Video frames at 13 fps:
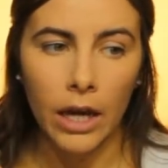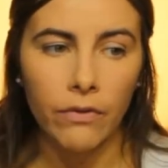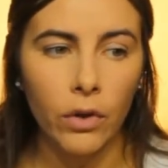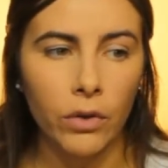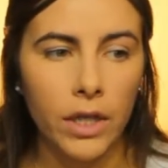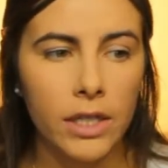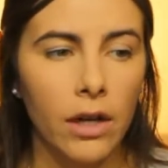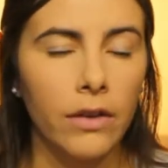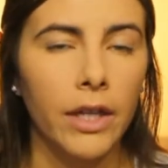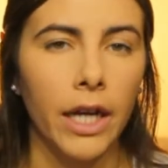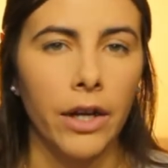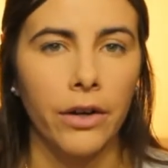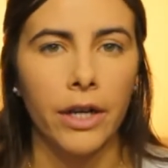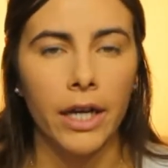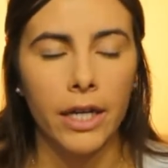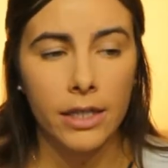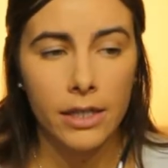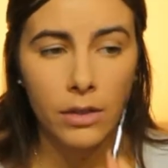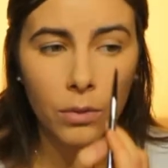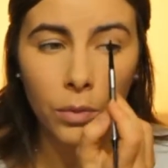focus on the
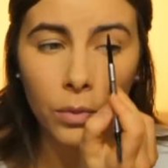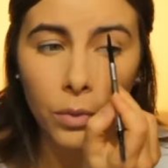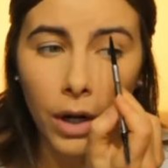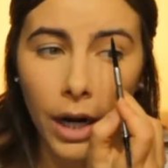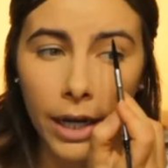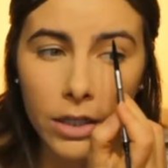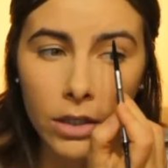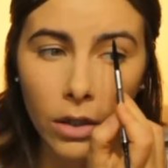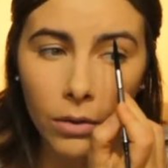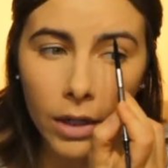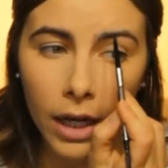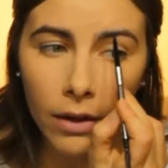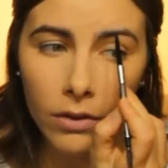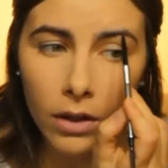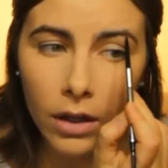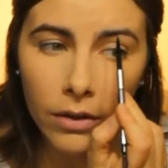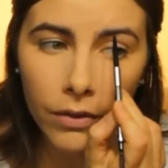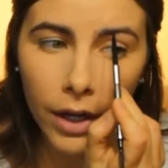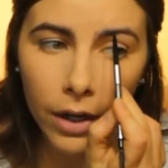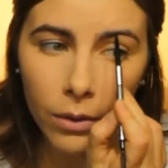areas where I don't have a lot
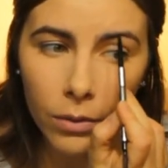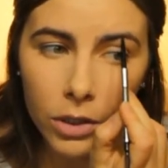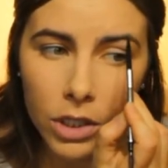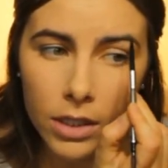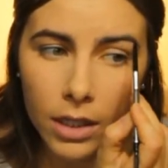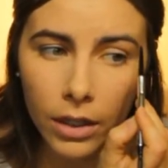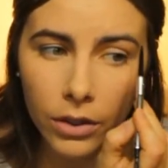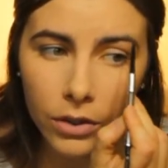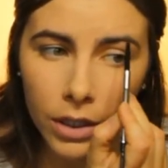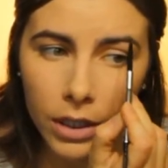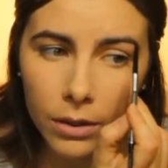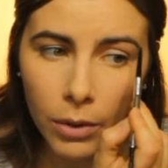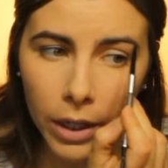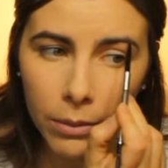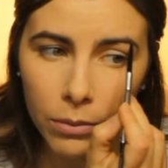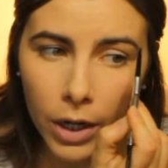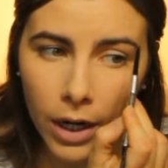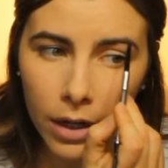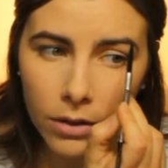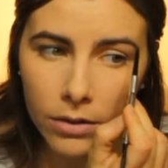of hair, which is underneath my
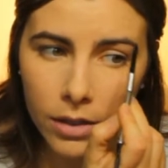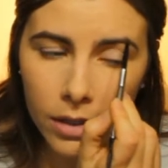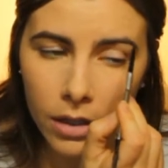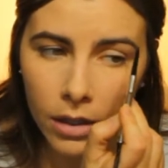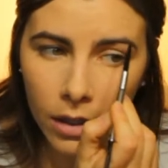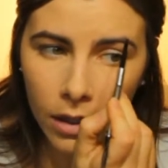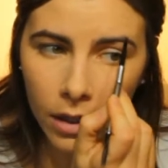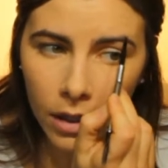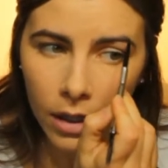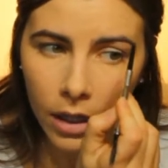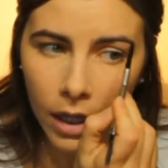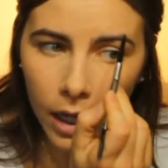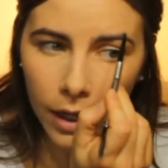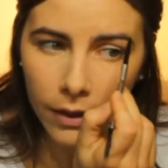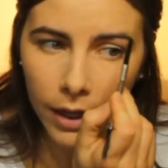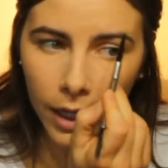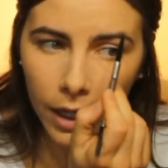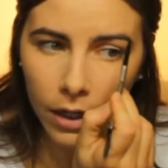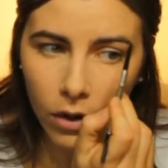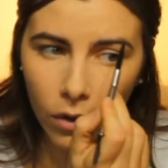brows, and
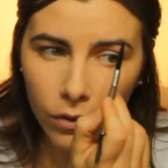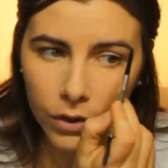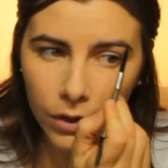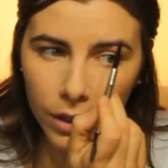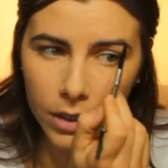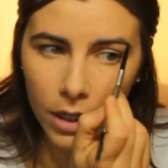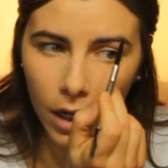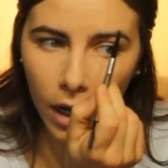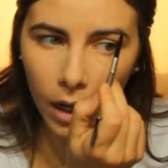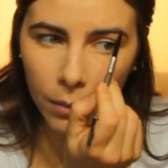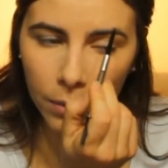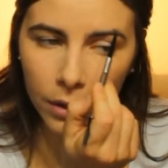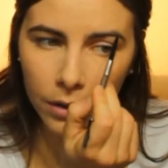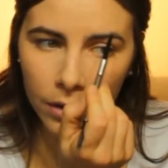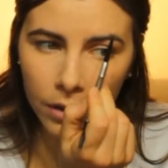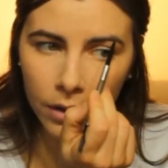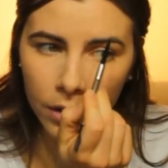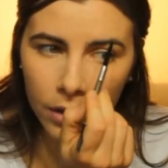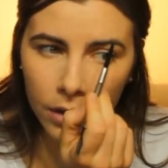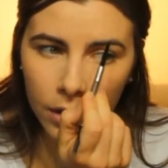then over the top.
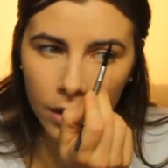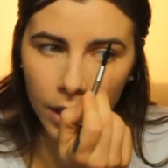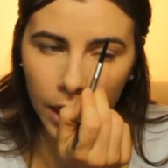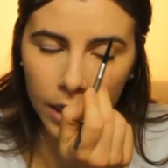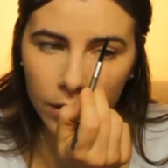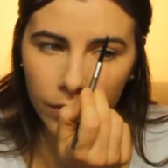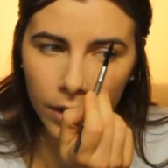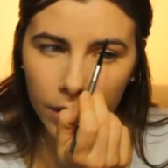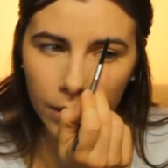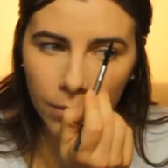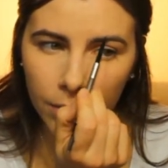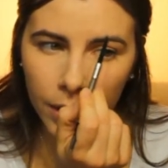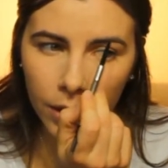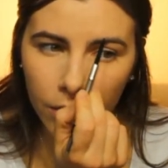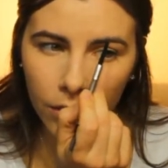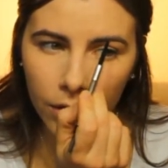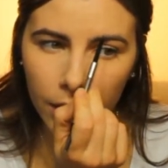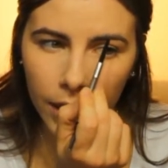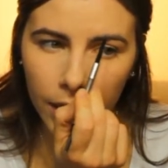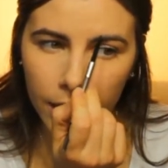Kind of in the middle,
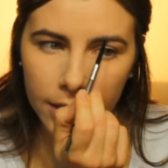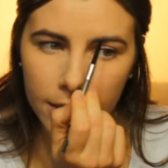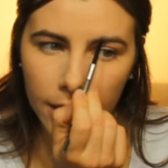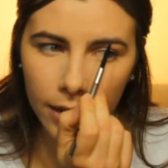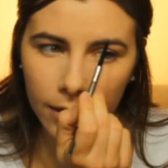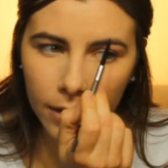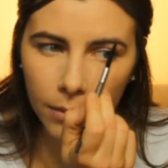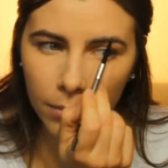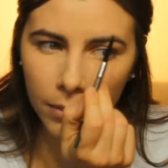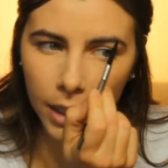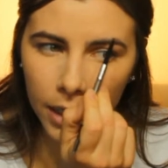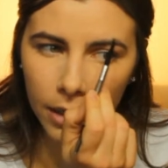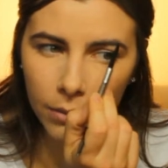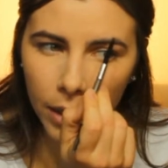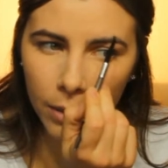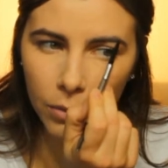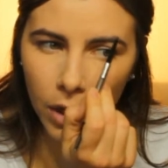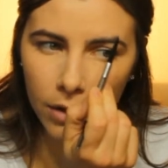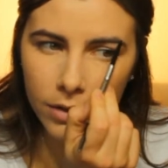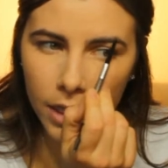and I guess like the meat of my
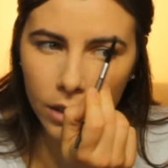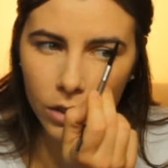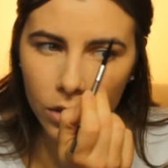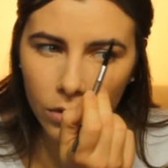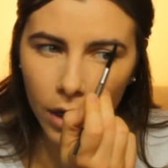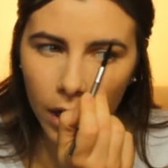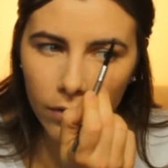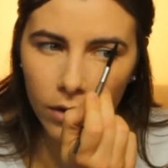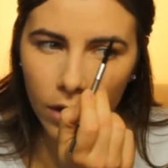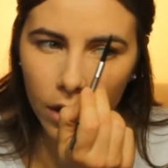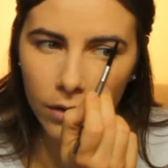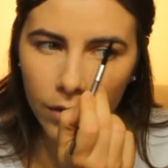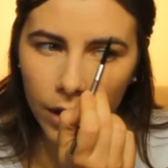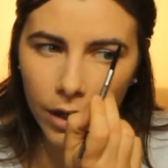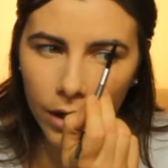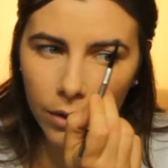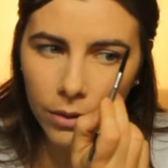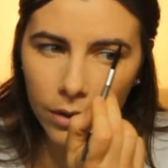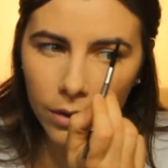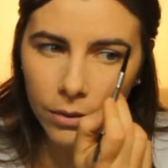brows, I do have a lot of
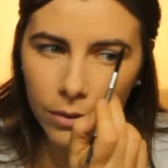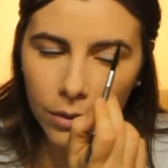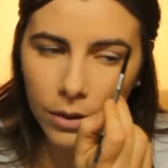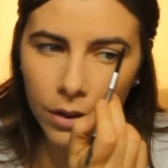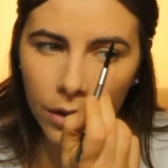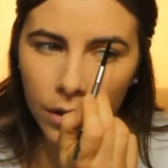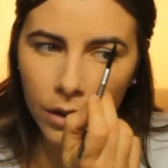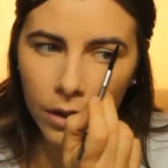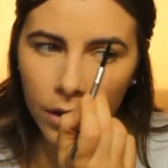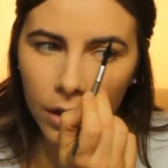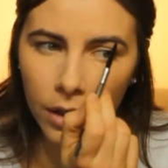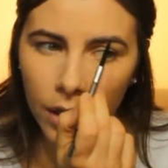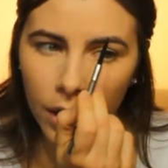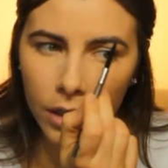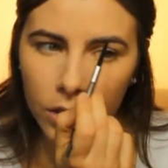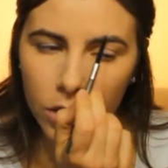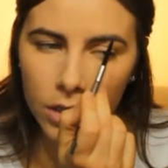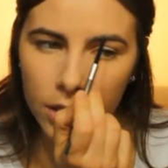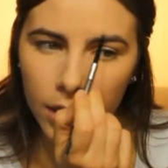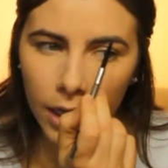hair.
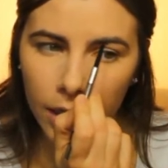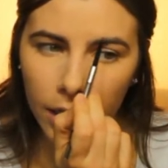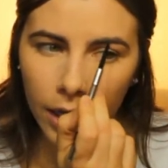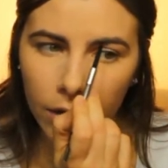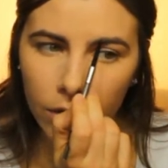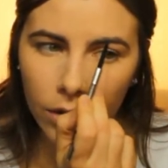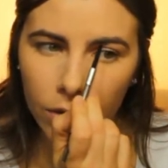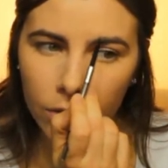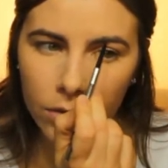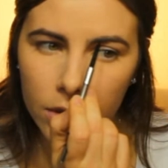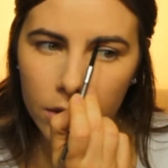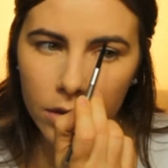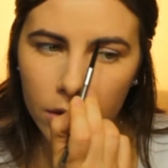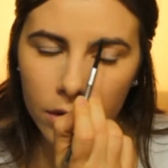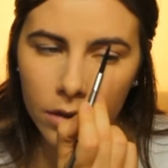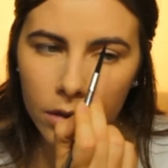it's just kind of like those